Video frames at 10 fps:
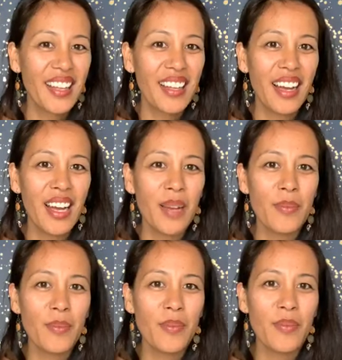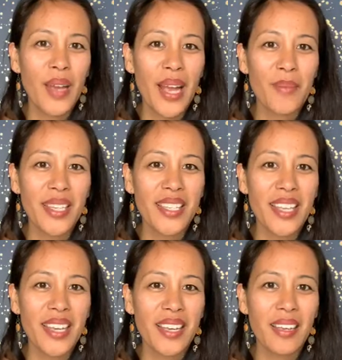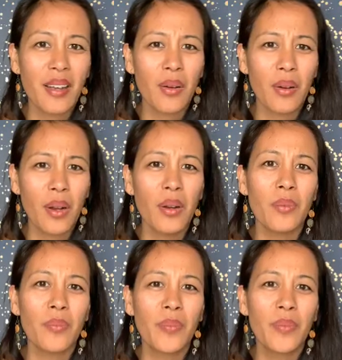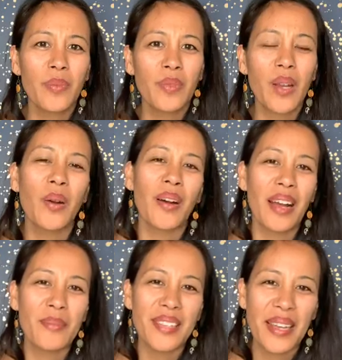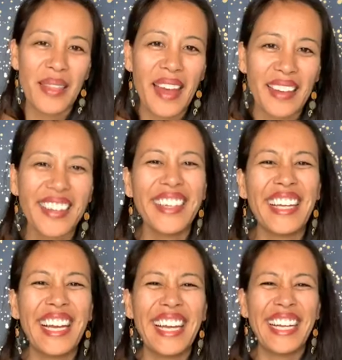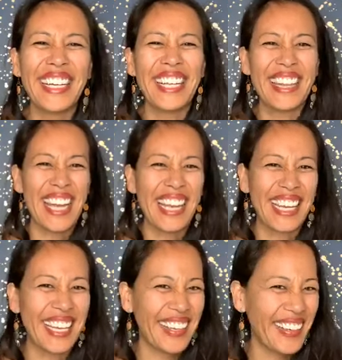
Pam says thank you. Oh no. Oh, I'm saying that. Thank you.